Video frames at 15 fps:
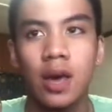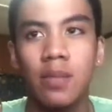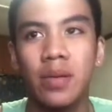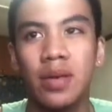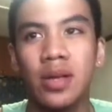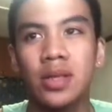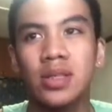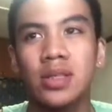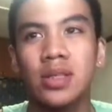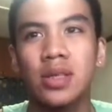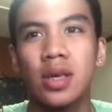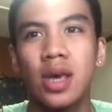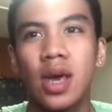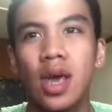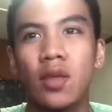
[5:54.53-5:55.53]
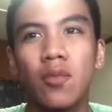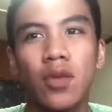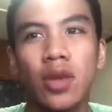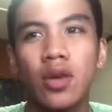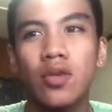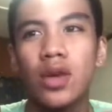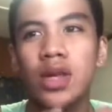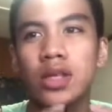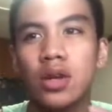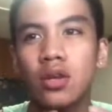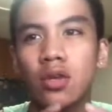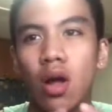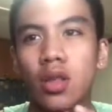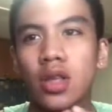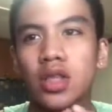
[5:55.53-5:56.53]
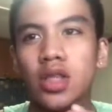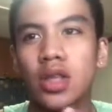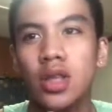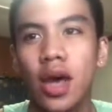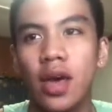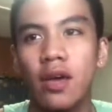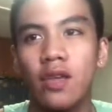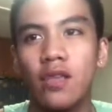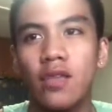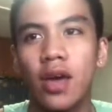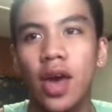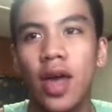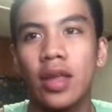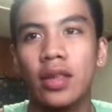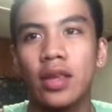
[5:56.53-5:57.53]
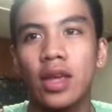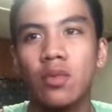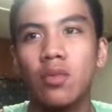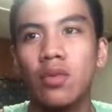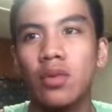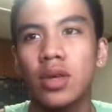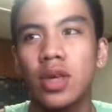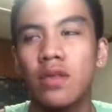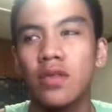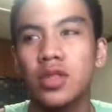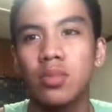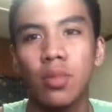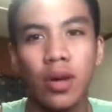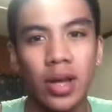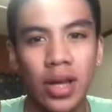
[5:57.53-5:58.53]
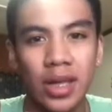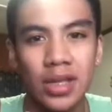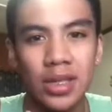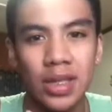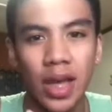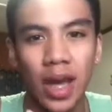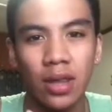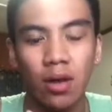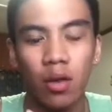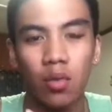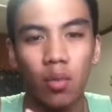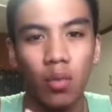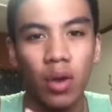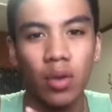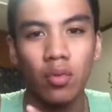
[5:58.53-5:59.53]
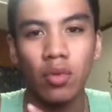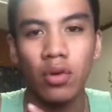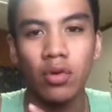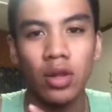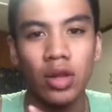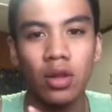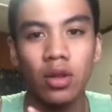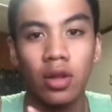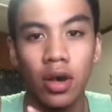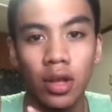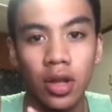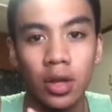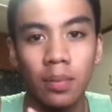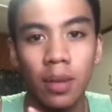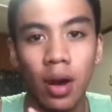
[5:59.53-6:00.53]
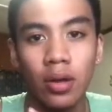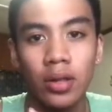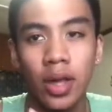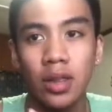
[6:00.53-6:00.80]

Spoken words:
because it will increase our knowledge in life and it will give us more insight on what we're really learning about,